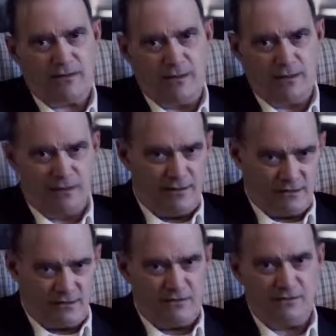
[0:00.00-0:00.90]
and at
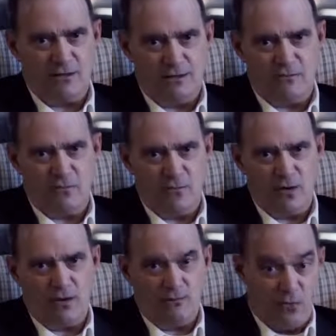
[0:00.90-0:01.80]
least
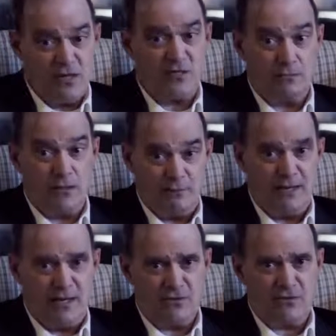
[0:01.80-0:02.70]
reasonably
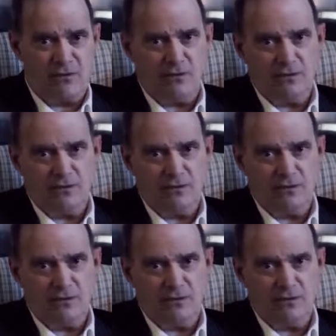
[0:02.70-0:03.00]
based.